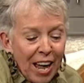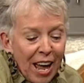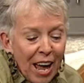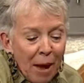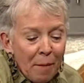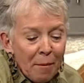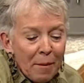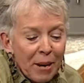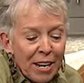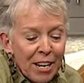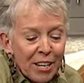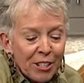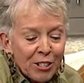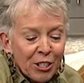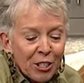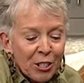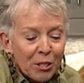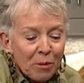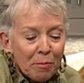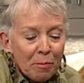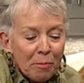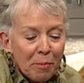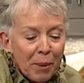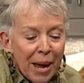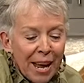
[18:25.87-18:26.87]
I mean, it
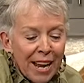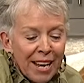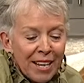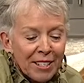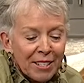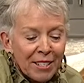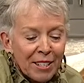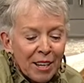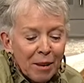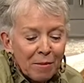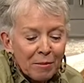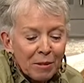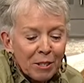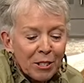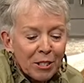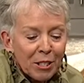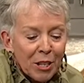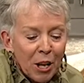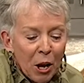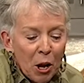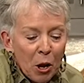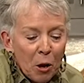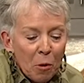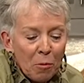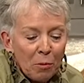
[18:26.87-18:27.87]
just bakes up
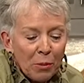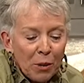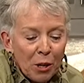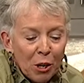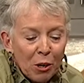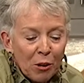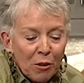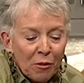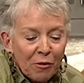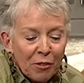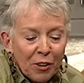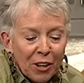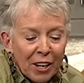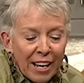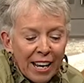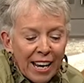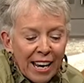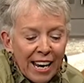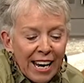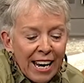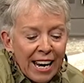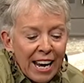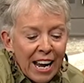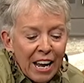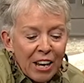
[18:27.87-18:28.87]
so
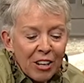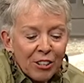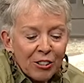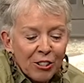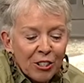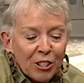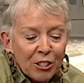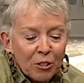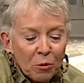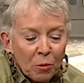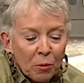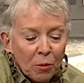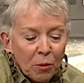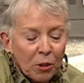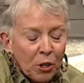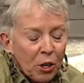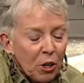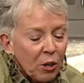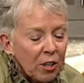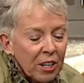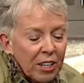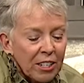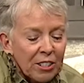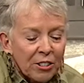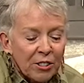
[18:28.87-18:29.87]
beautifully. Just you
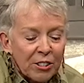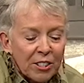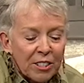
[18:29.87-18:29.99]
can just